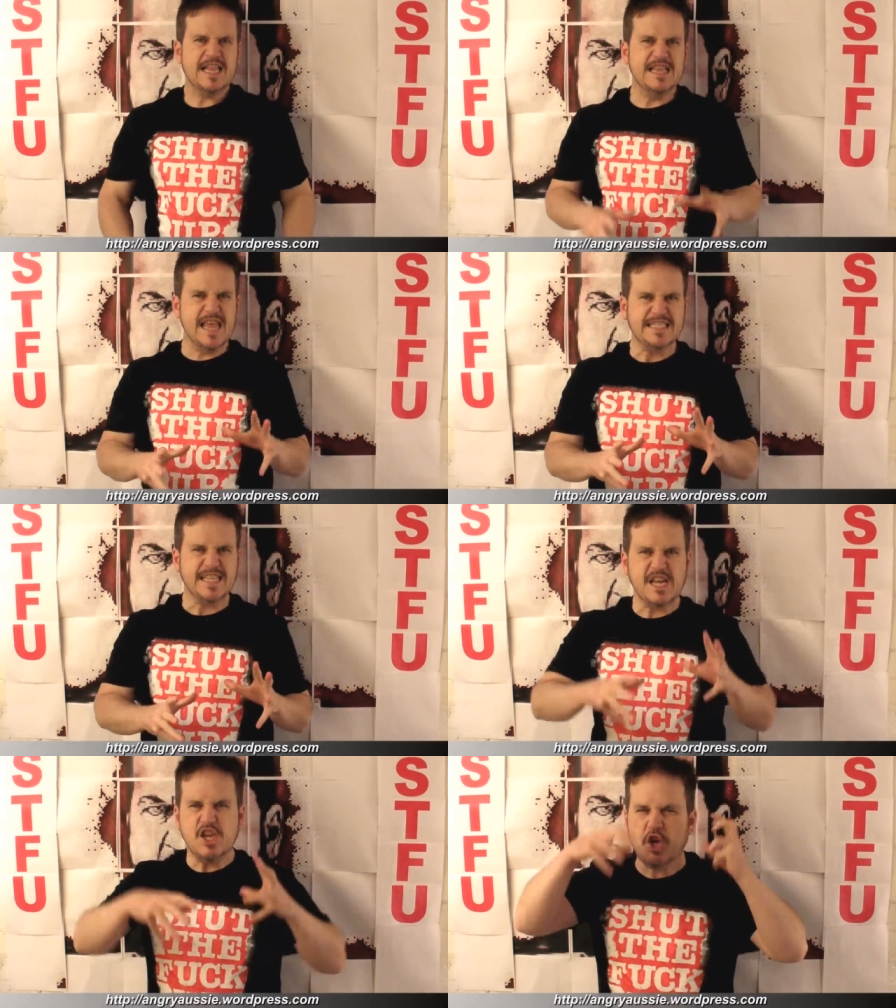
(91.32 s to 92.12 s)

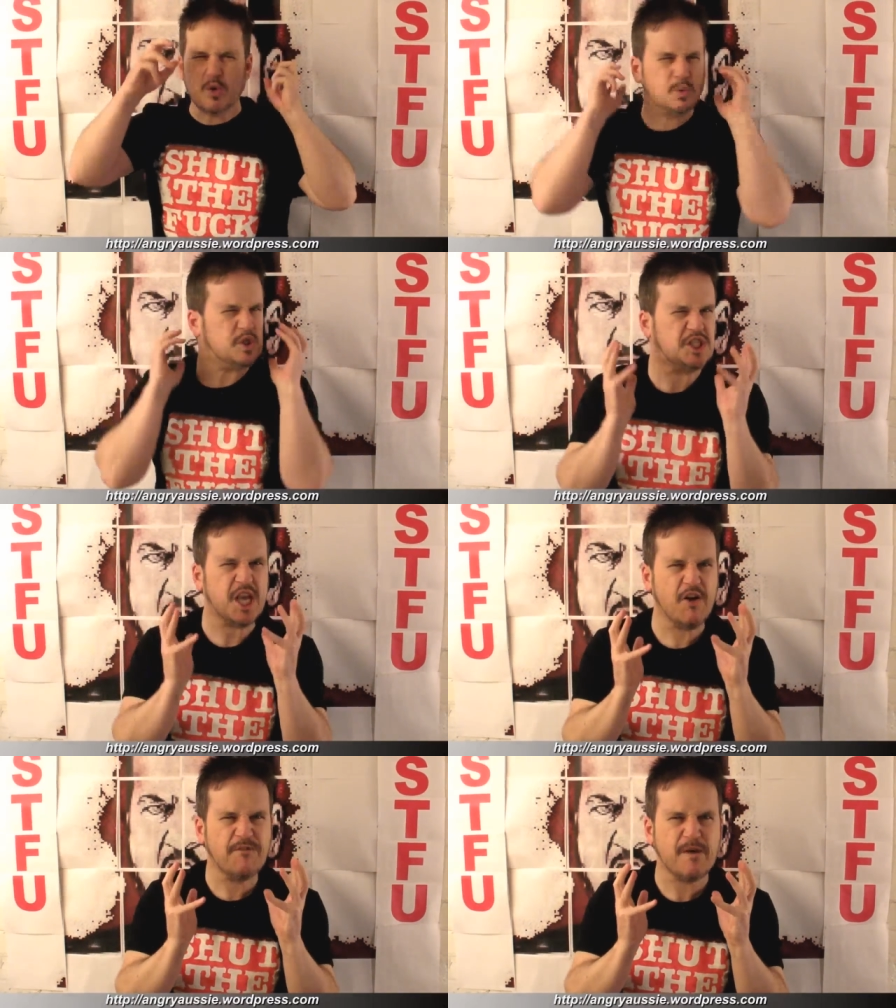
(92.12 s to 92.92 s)
Listen, you
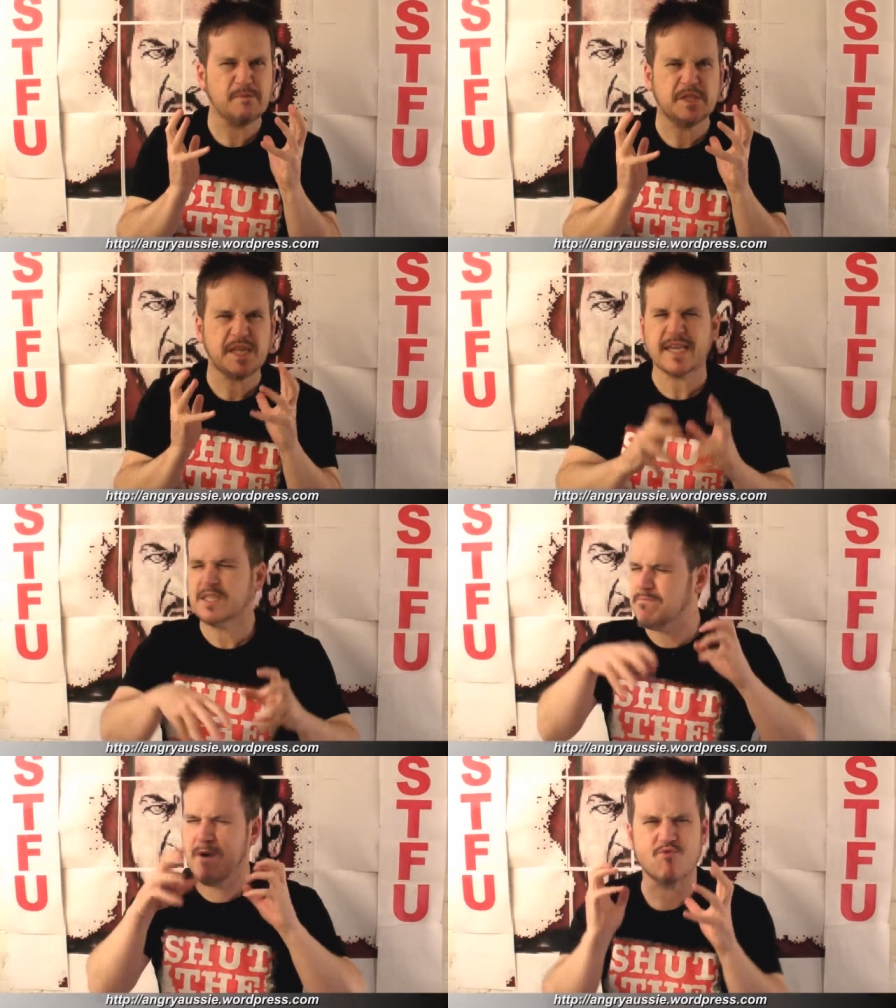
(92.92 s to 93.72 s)

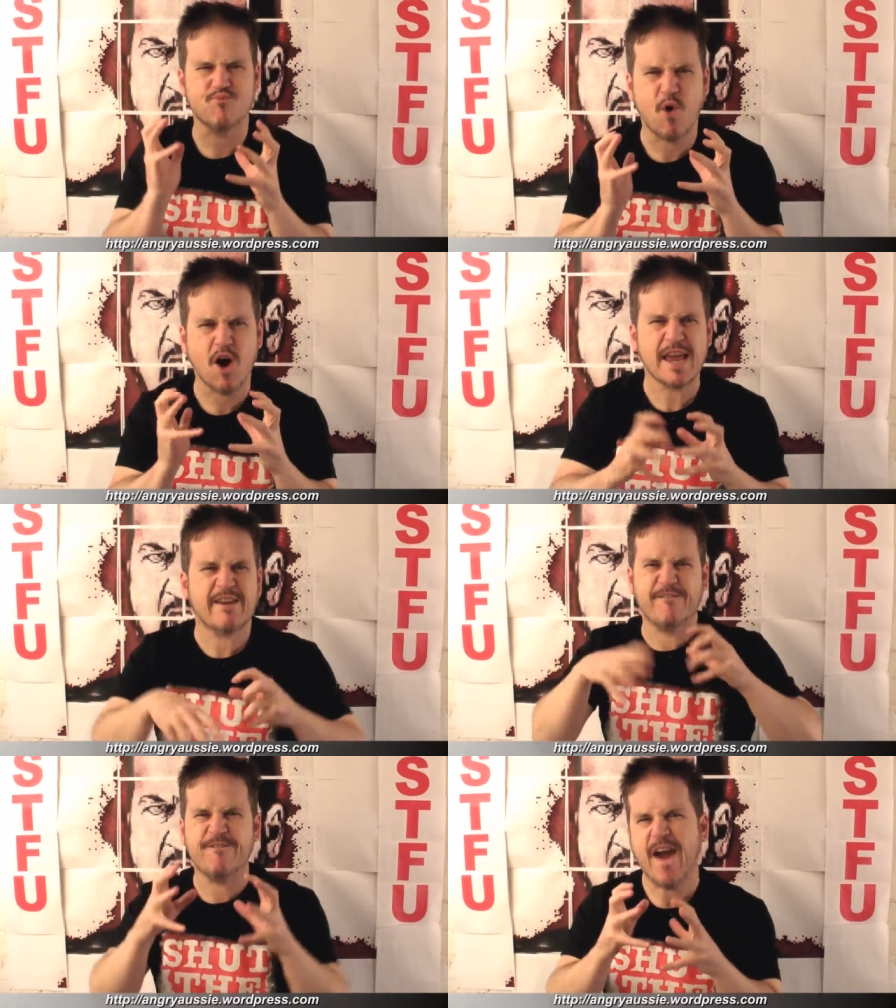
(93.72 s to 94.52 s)
self-obsessed, moronic,
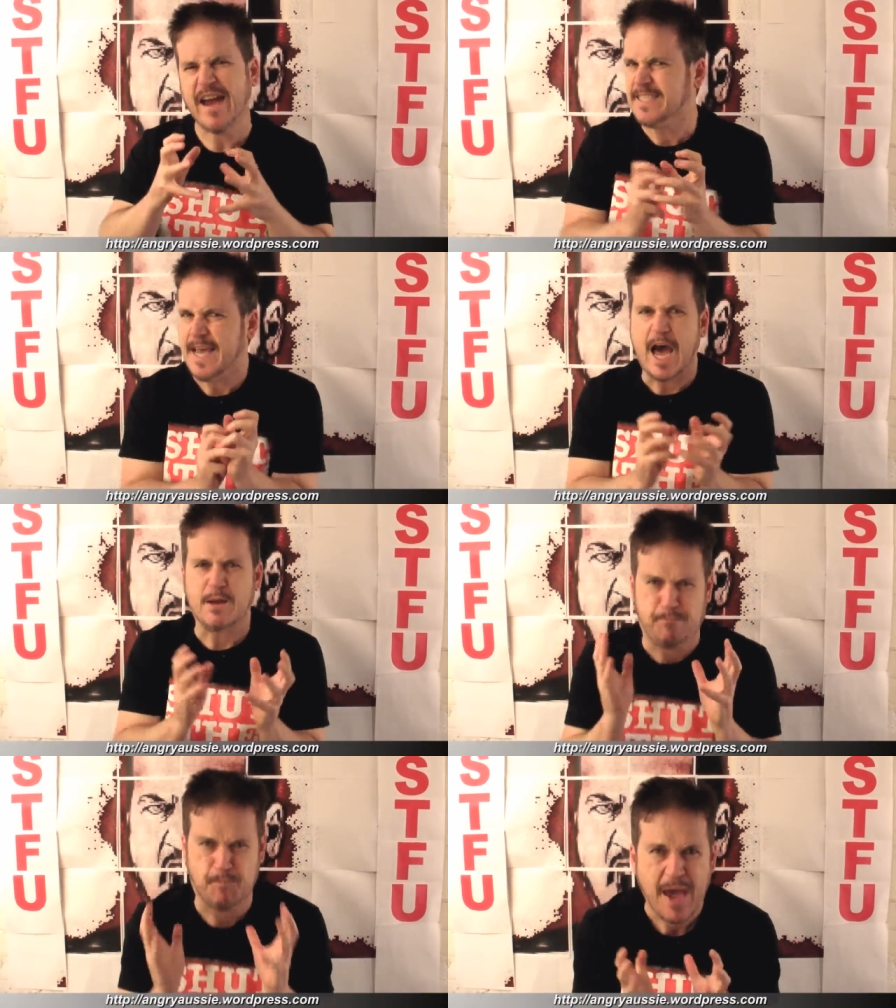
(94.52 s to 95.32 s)

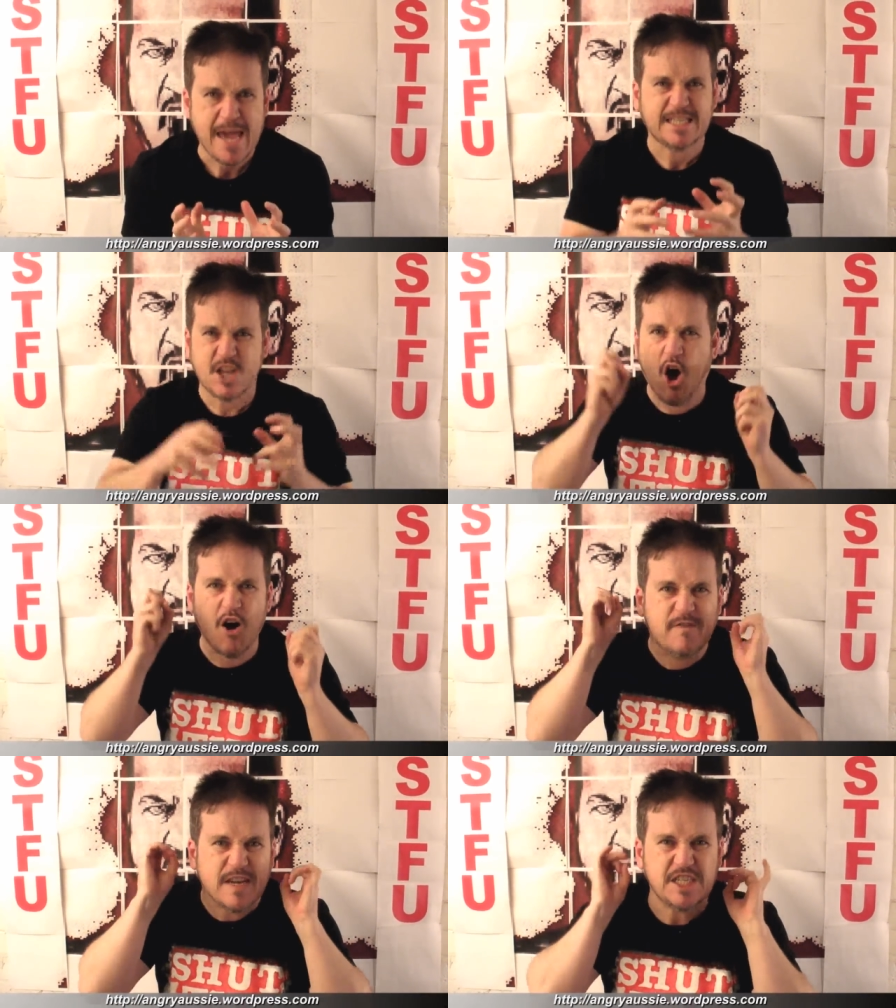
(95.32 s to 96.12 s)
factard piece
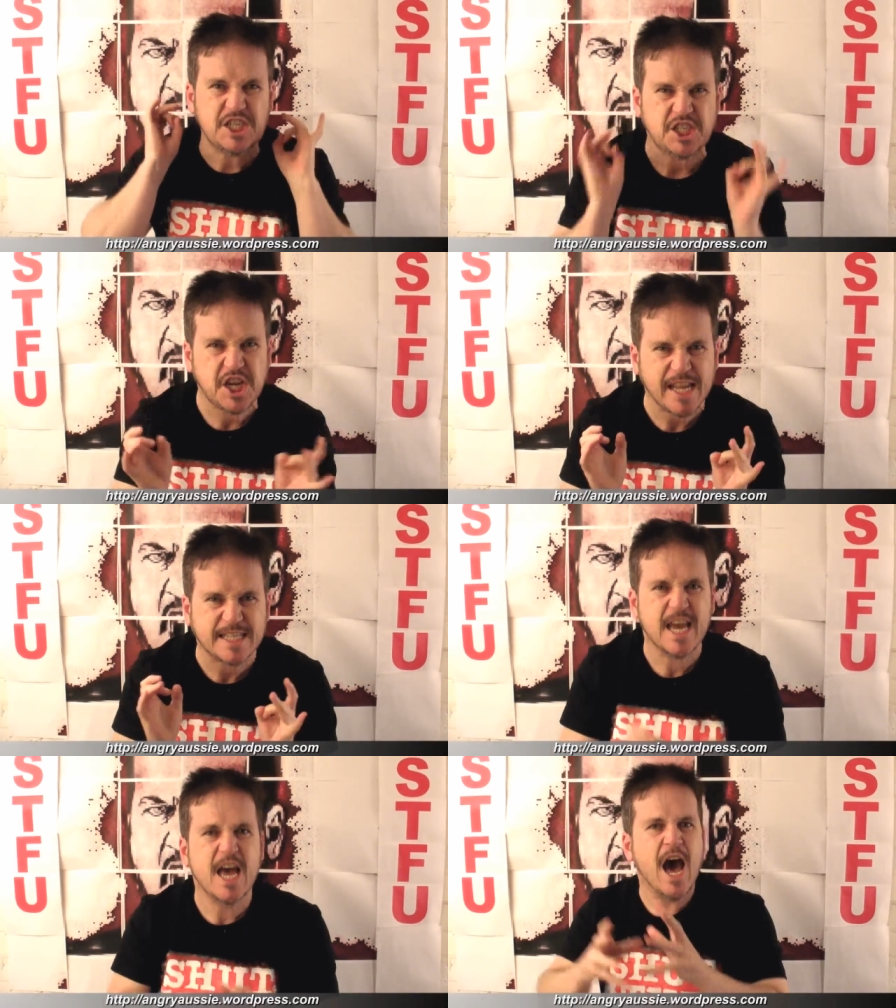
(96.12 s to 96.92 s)
of shit.